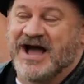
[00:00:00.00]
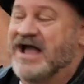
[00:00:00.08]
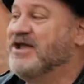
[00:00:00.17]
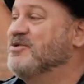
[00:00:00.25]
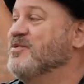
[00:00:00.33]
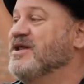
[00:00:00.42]

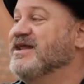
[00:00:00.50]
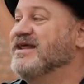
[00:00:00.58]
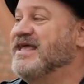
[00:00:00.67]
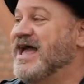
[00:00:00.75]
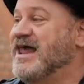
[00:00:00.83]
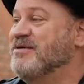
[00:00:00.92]
I could win an
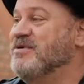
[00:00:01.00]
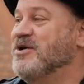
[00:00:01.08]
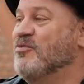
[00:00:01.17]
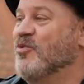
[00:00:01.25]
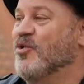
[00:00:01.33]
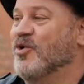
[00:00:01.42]
Academy
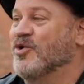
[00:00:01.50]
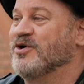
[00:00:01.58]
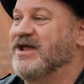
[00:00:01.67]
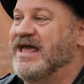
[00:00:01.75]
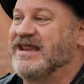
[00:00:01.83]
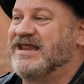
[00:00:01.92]

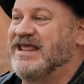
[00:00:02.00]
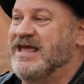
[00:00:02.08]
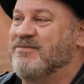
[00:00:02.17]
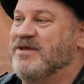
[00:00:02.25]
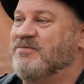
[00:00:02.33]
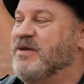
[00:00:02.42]
Award and an
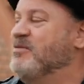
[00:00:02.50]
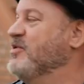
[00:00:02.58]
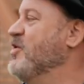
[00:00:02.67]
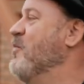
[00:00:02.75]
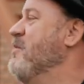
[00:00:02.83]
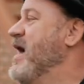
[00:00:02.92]
Emmy, and people
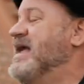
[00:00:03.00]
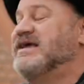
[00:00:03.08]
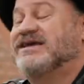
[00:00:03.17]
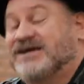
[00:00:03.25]
would go, my